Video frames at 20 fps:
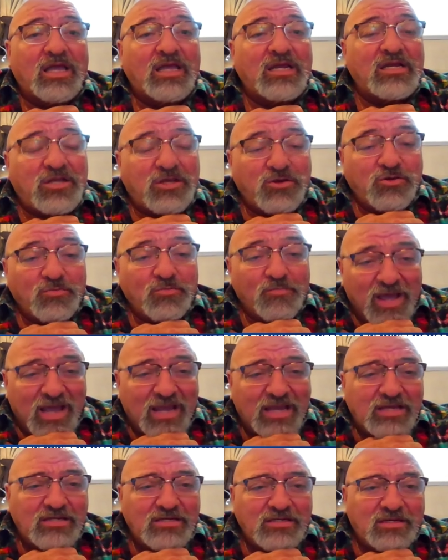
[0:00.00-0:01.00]

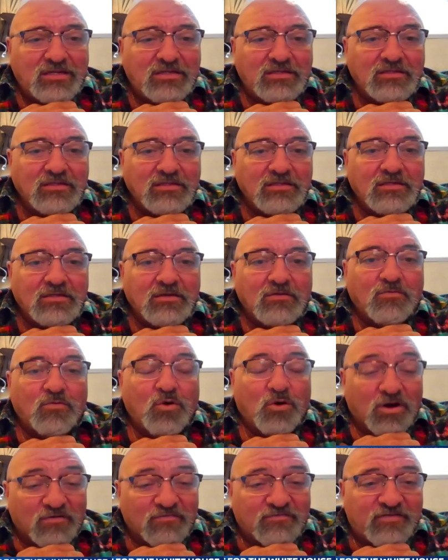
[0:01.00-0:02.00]
inhumane
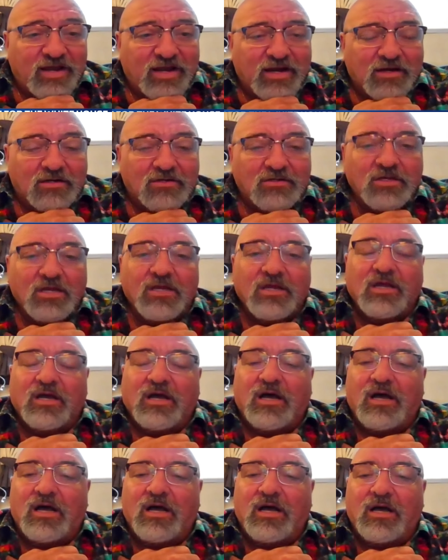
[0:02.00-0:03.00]
warfare
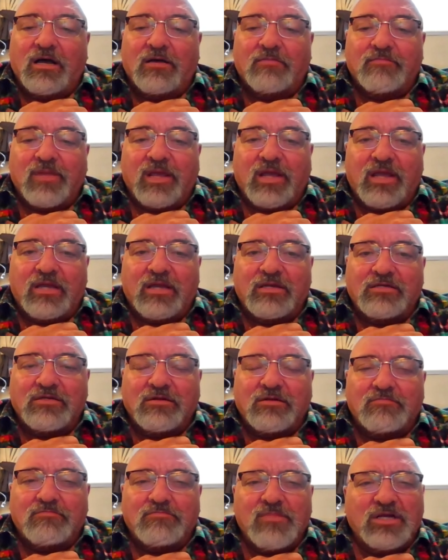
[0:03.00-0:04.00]

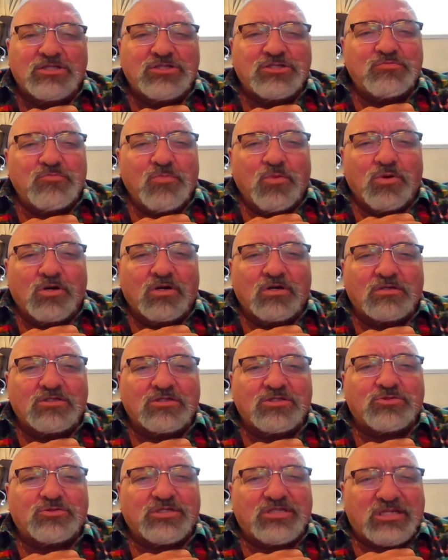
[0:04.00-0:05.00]
and much more
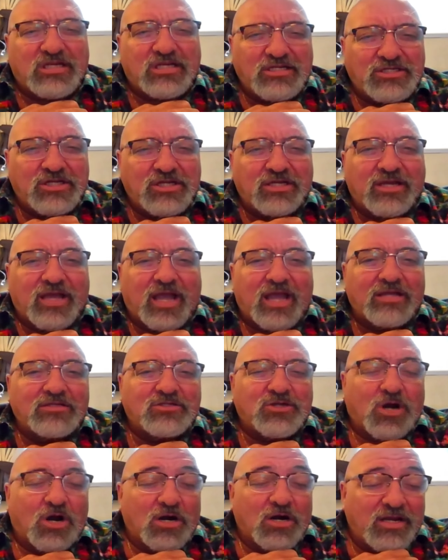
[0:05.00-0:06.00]
strategic
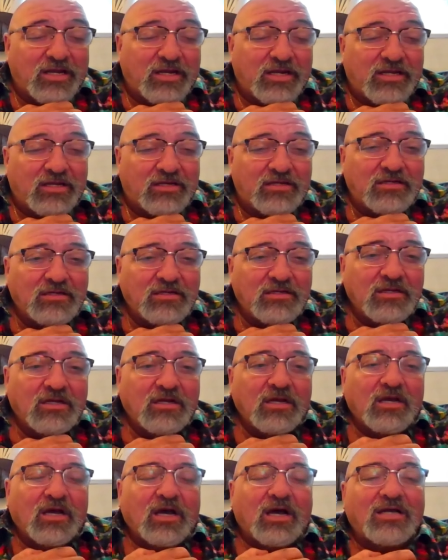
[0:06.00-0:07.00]
and targeted
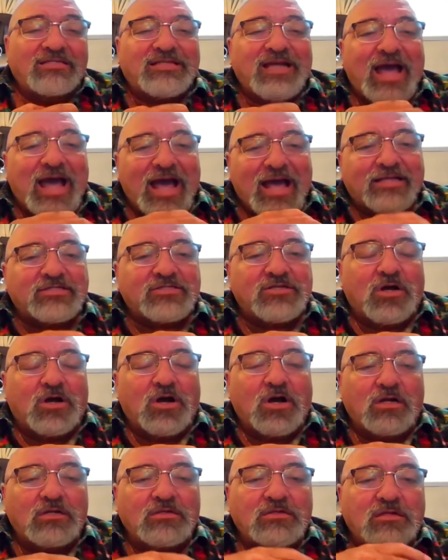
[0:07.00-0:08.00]
attacks
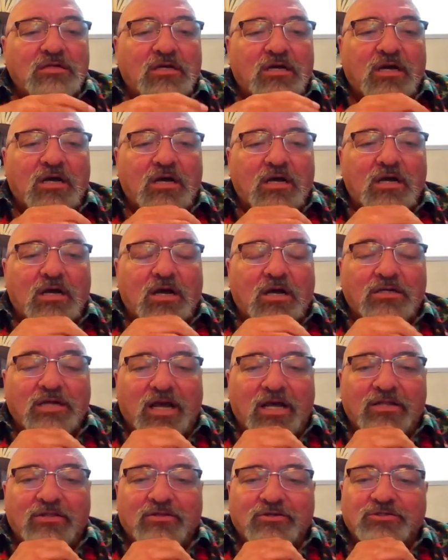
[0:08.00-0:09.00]
on
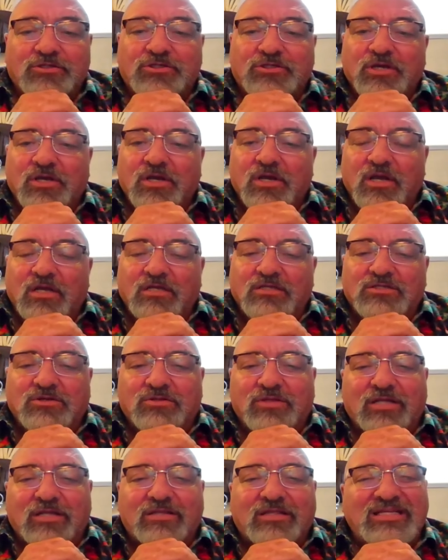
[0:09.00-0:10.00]
others,
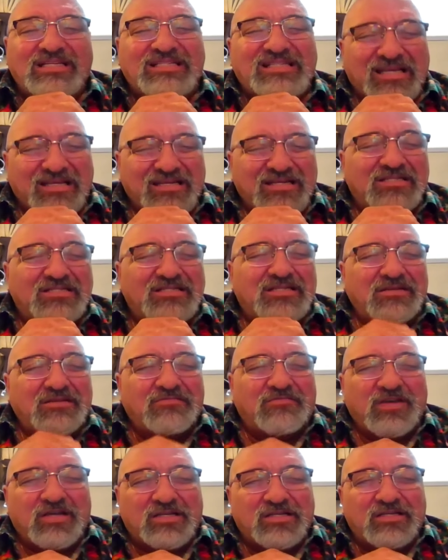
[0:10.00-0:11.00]
so that these
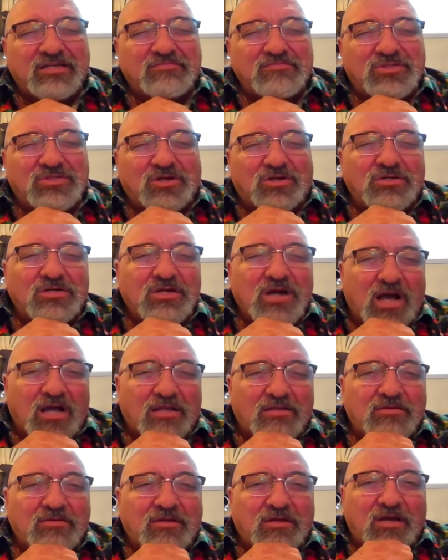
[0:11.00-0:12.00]
innocent victims are
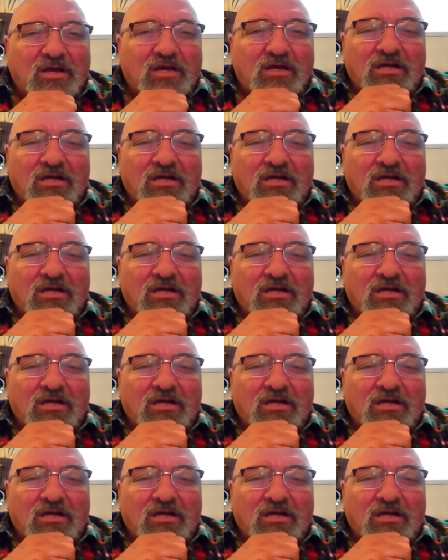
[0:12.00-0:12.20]
not